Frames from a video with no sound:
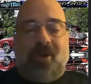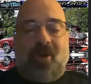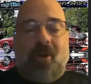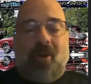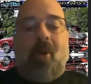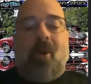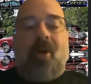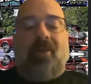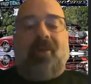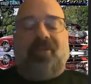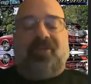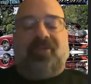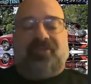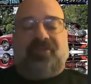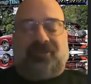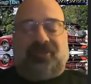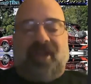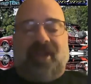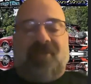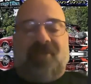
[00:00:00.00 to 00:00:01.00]
all the
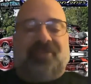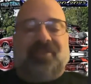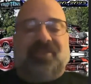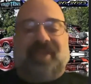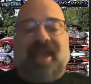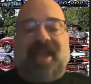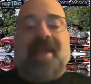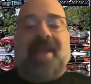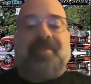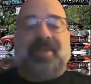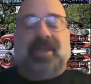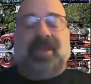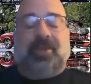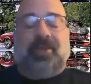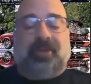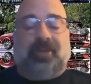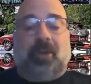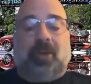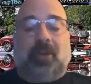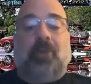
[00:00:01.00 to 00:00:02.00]
stuff and time that
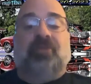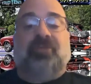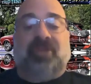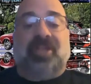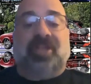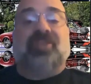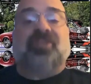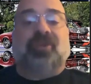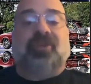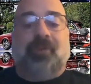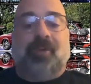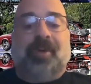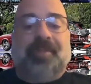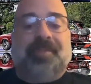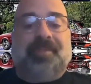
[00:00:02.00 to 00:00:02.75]
goes into them.